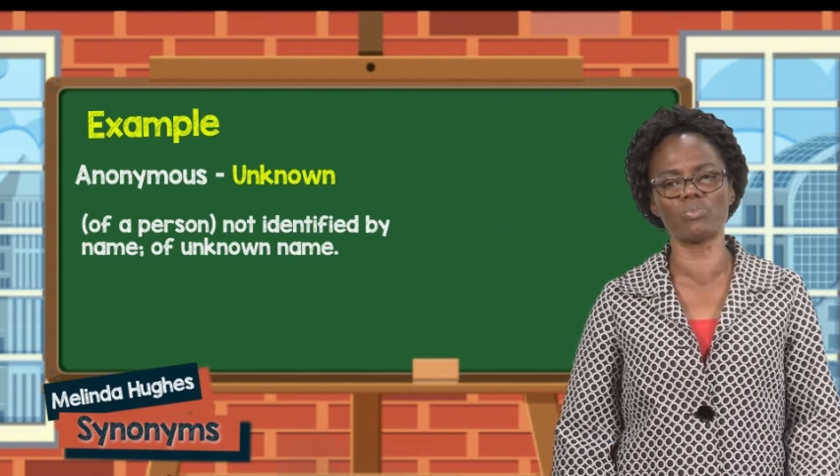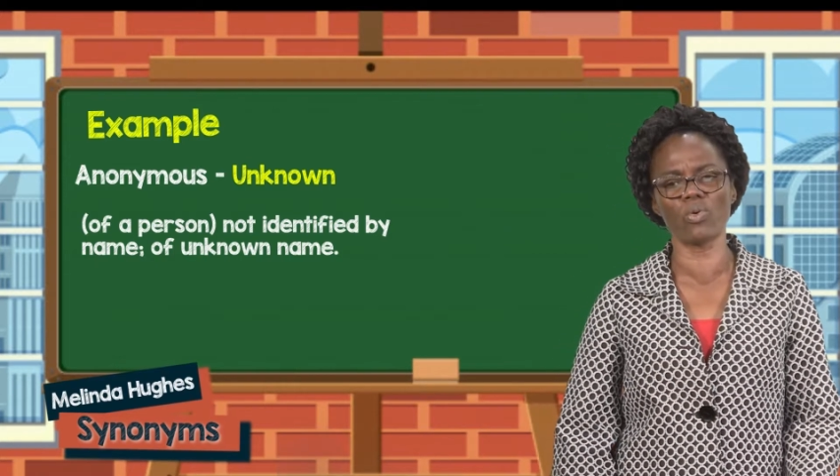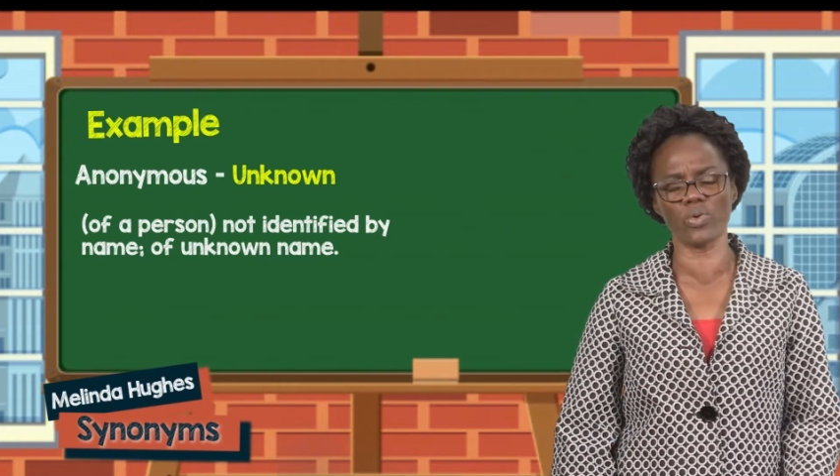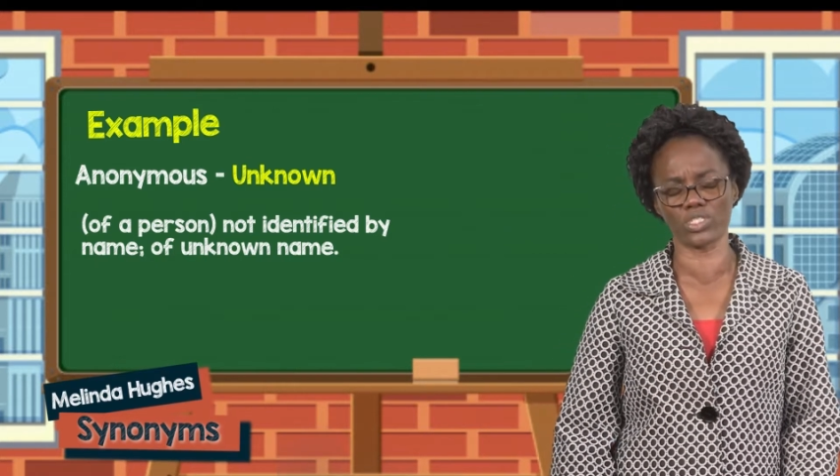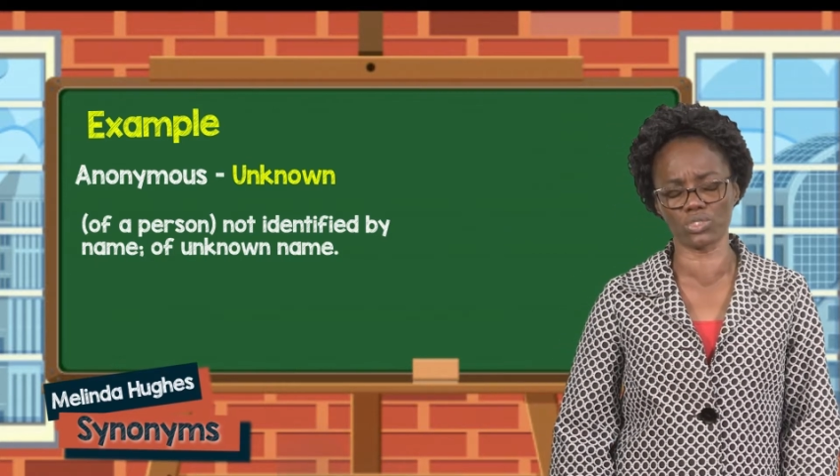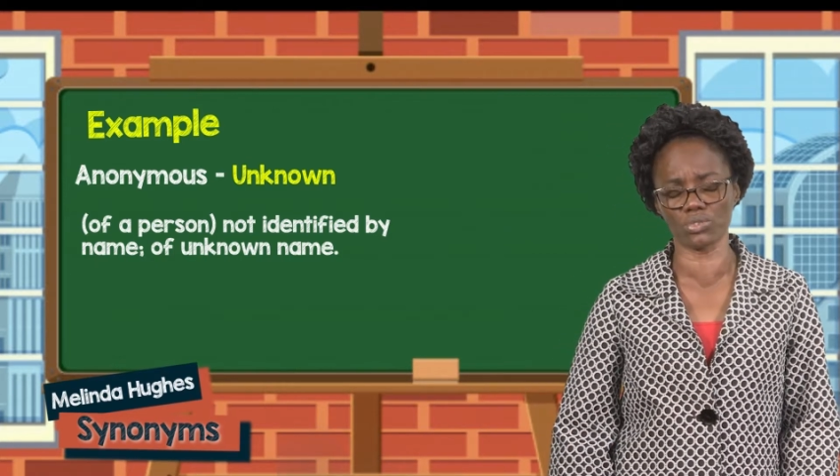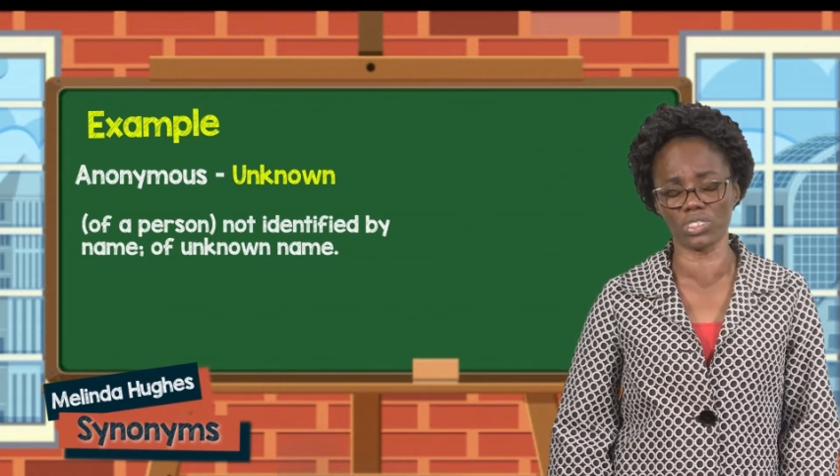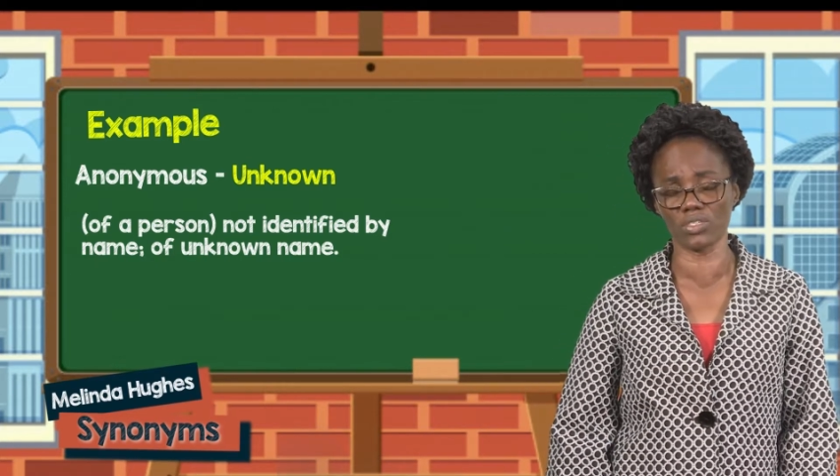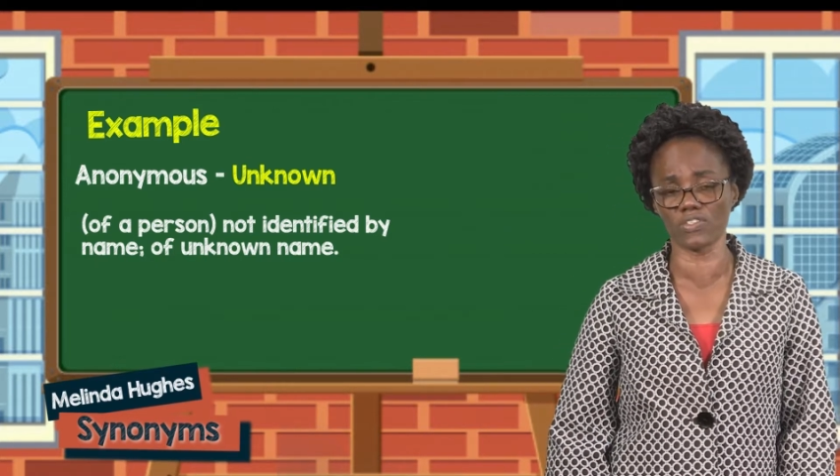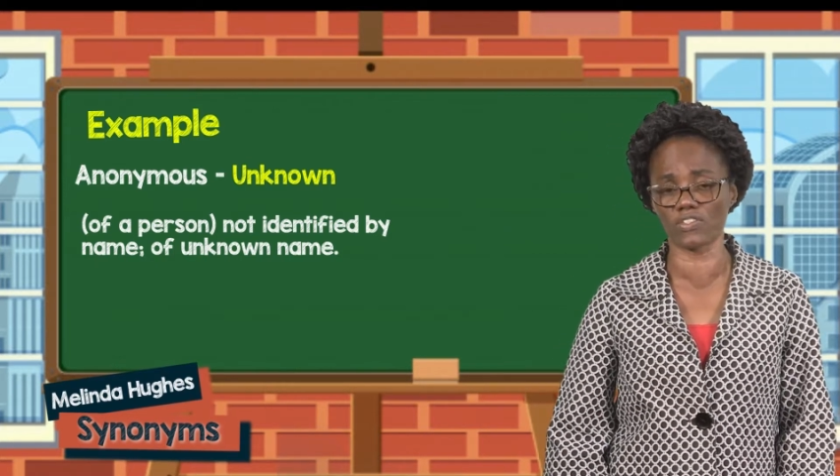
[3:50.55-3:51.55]

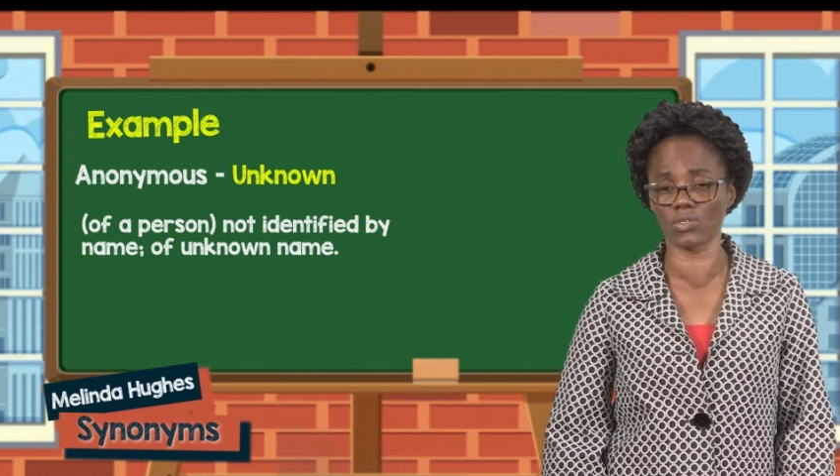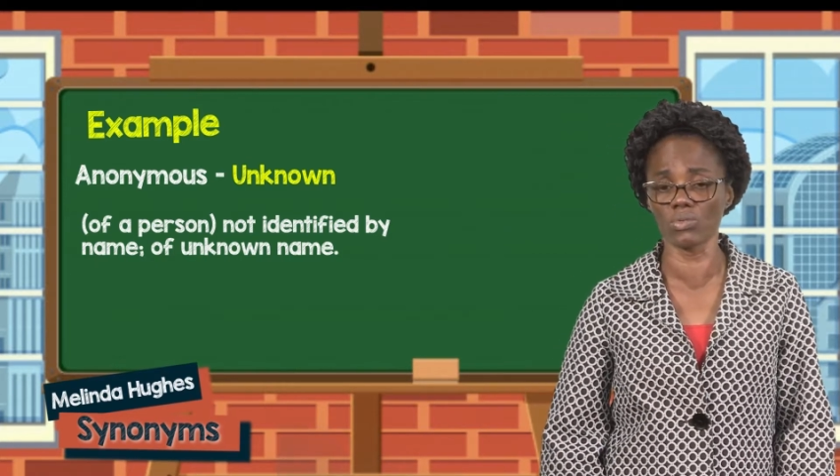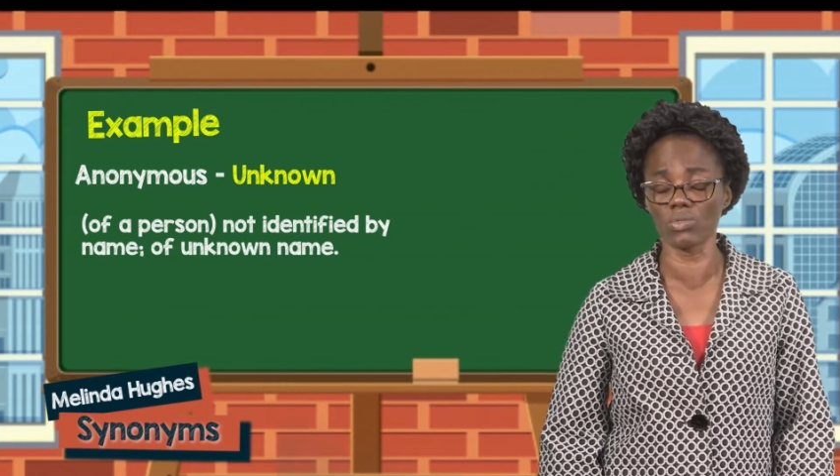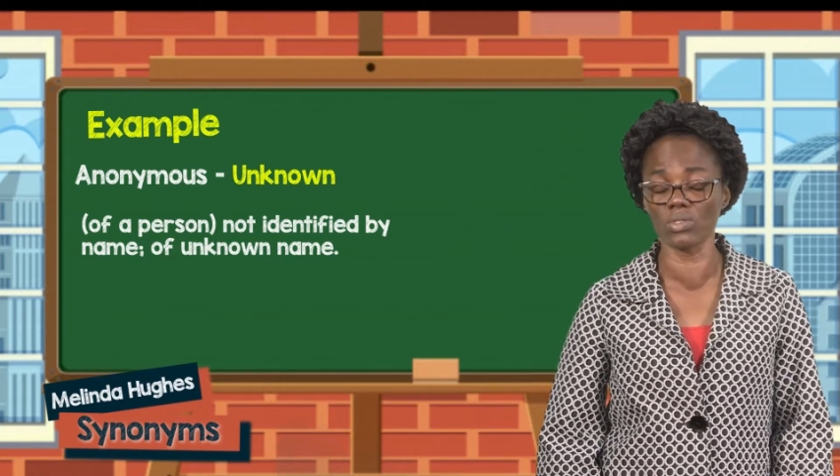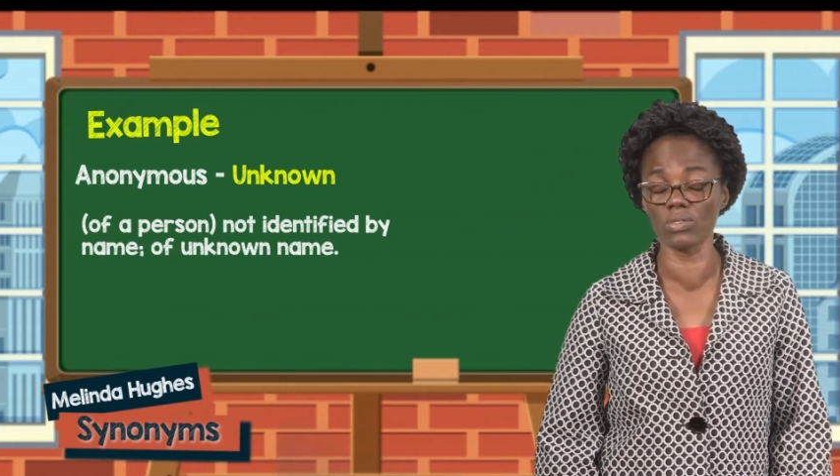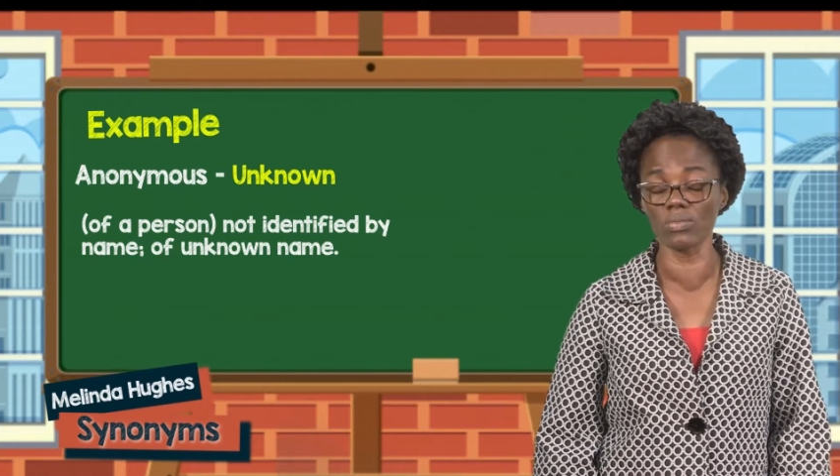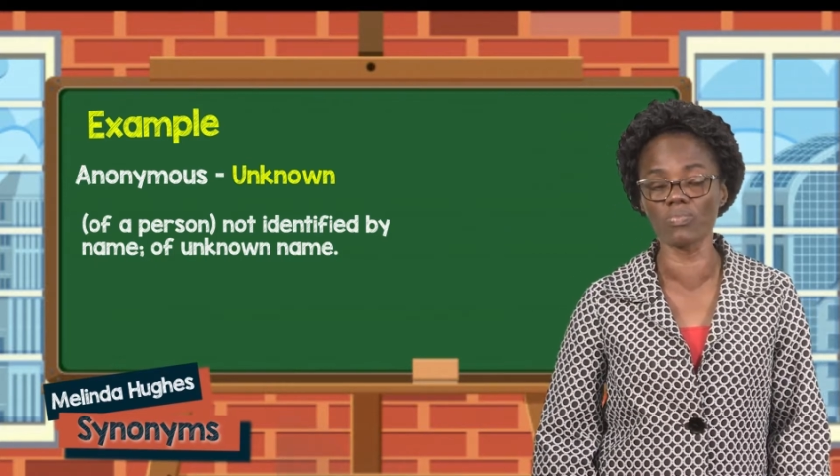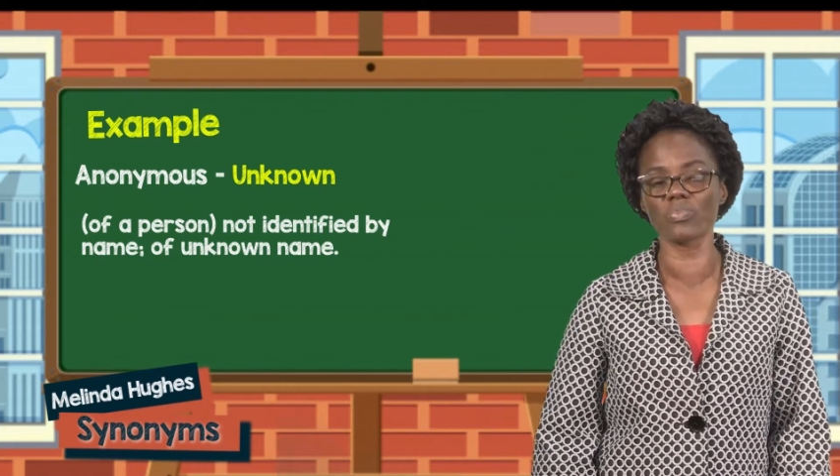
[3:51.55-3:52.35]
poetry in school,